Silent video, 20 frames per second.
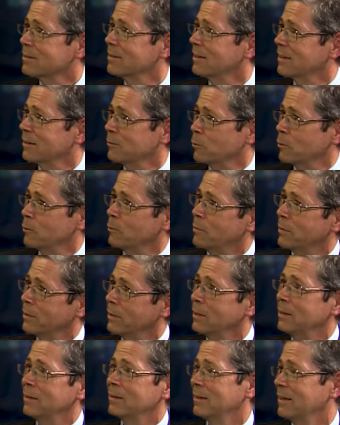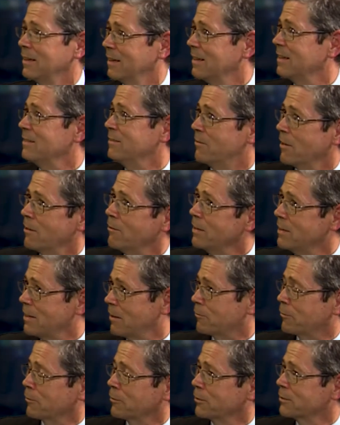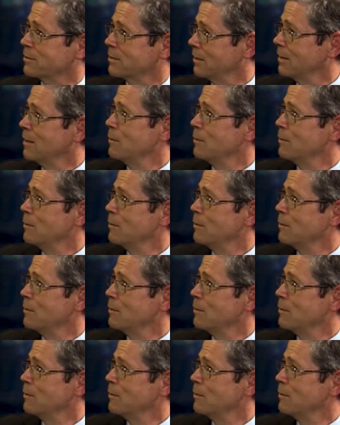and we'll be very definite